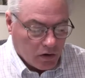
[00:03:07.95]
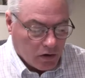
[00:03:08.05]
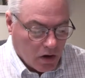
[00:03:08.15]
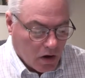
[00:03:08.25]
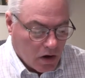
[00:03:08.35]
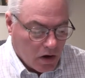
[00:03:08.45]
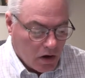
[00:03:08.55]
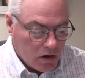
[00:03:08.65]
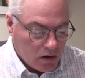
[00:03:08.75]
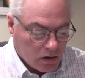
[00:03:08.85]

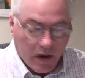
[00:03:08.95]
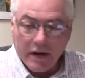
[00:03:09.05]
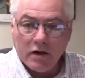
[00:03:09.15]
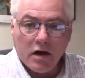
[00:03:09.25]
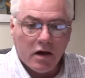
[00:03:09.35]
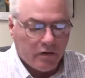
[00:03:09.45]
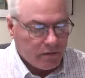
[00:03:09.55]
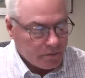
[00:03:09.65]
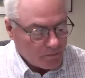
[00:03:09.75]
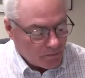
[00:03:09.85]
Law Like Love.